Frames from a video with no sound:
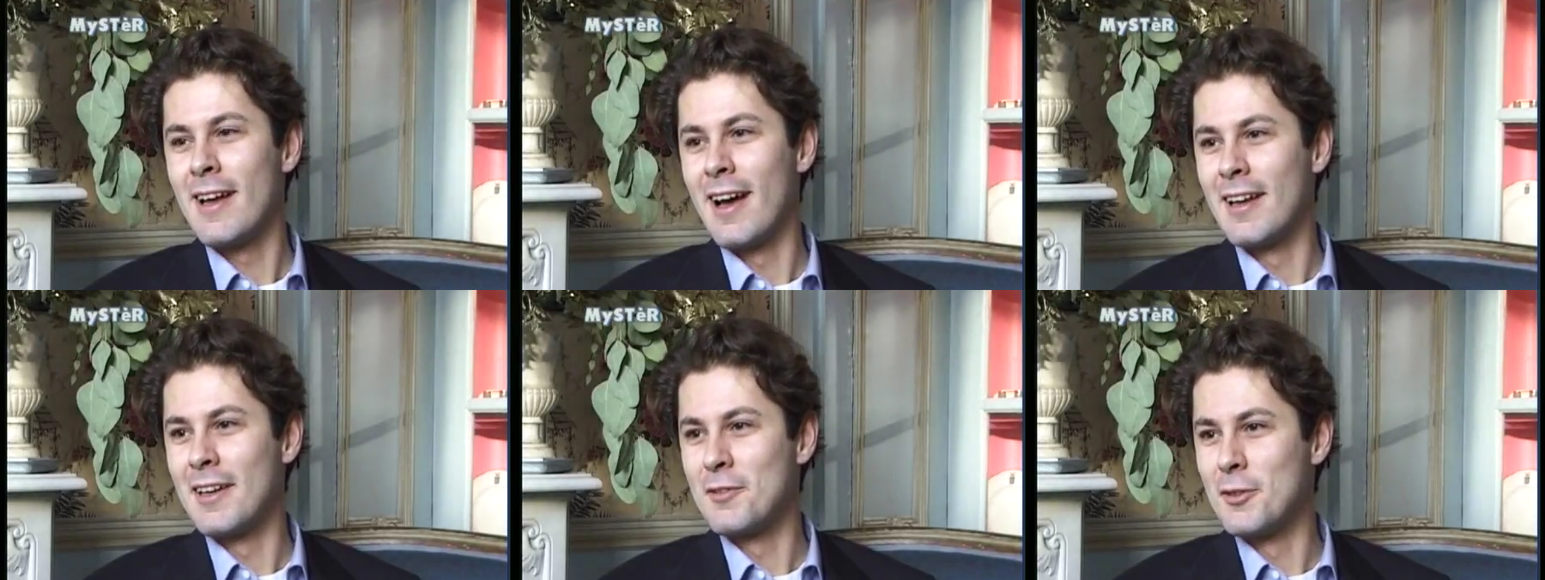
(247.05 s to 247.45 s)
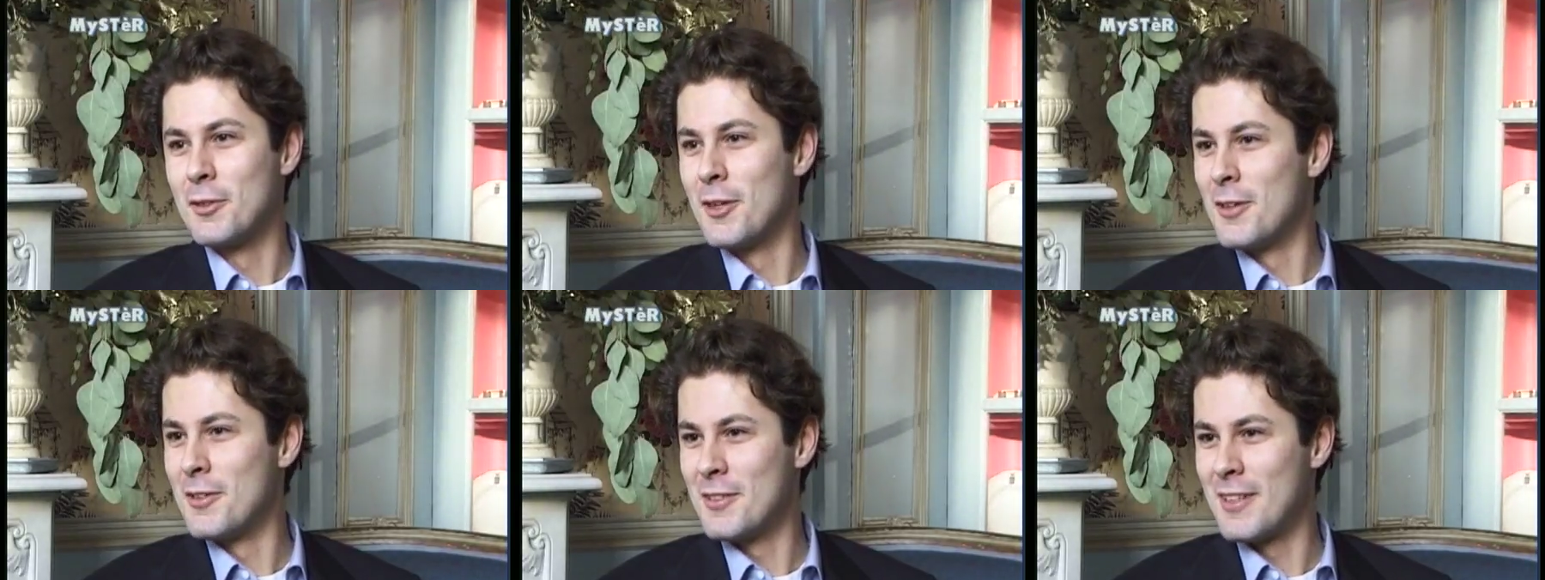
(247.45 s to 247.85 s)
and if you
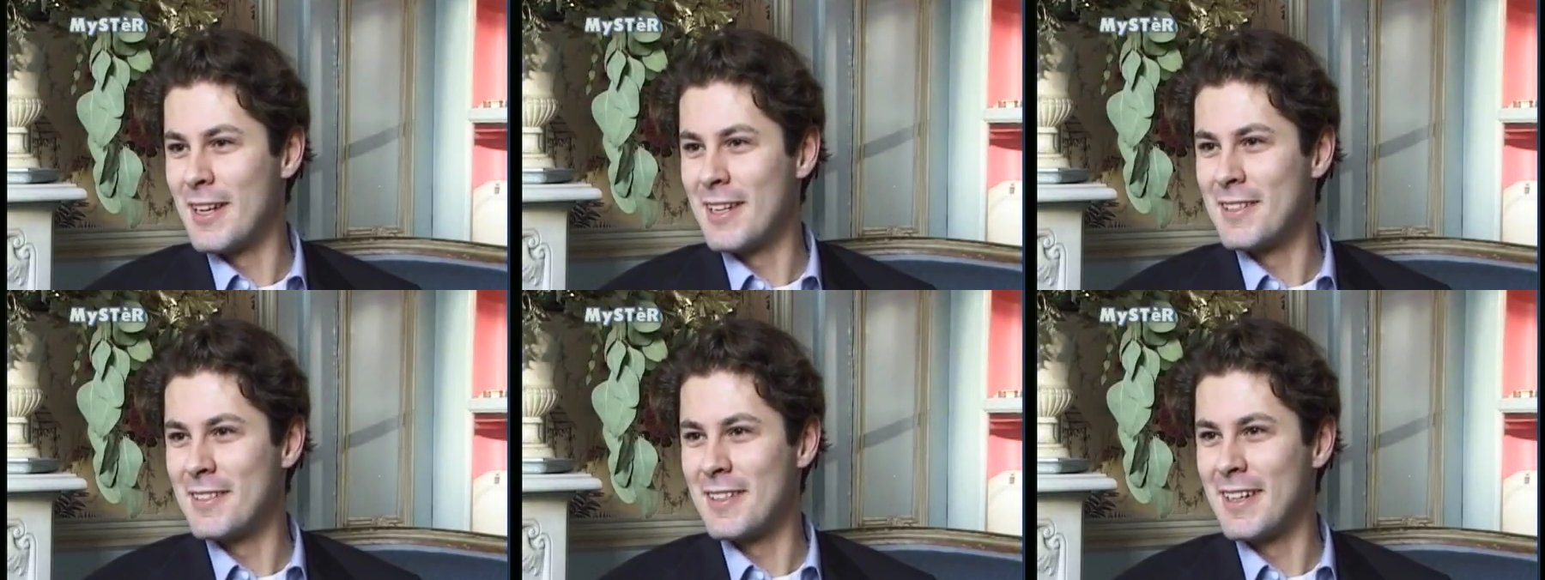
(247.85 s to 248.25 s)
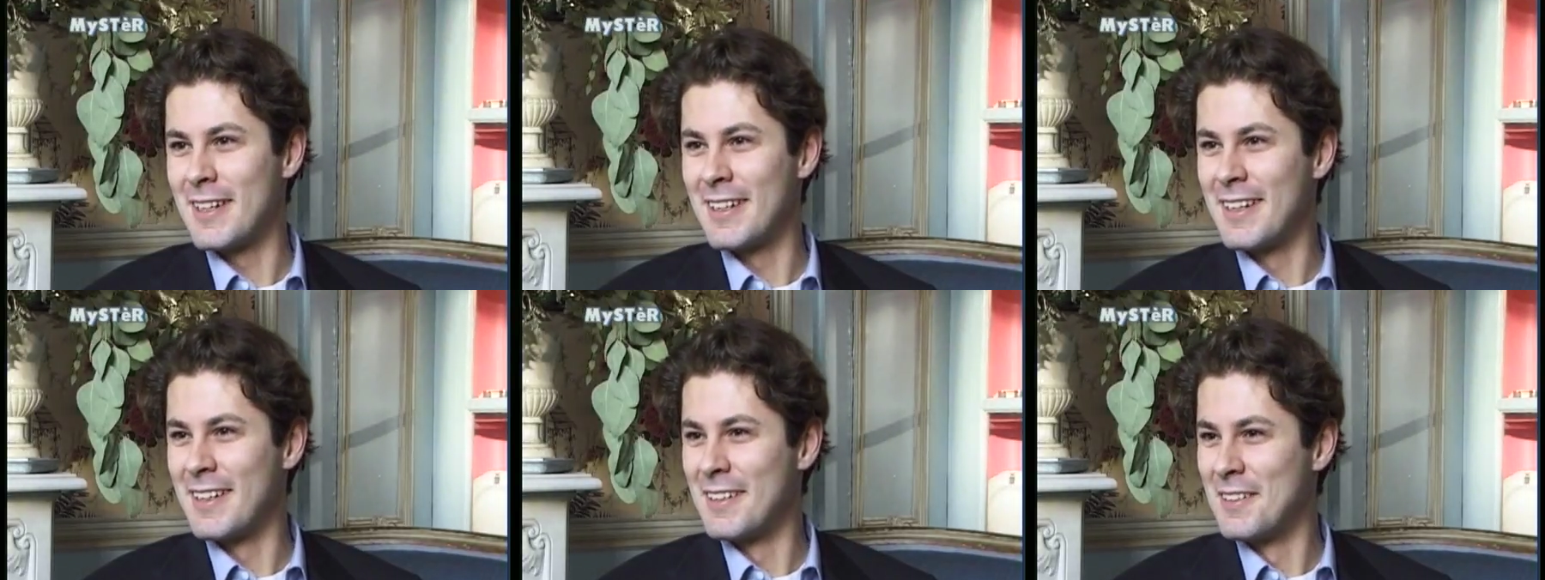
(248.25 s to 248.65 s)
don't see
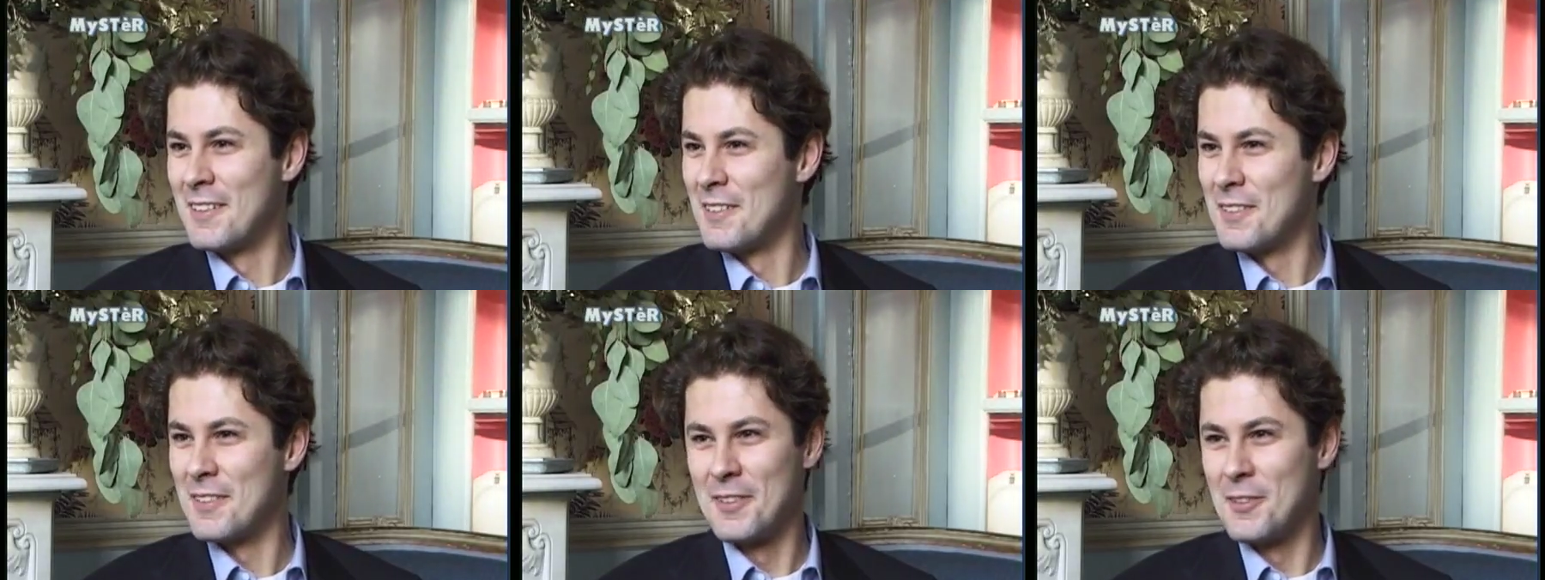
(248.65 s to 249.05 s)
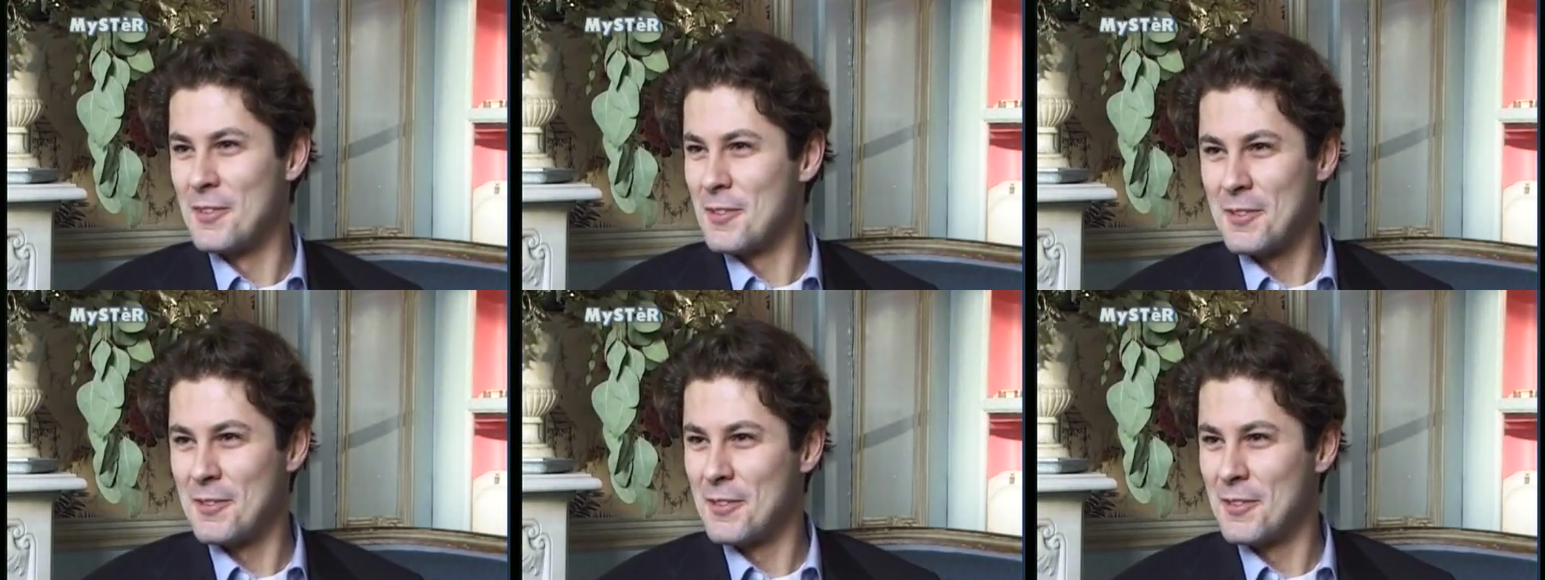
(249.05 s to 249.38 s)
anything, then you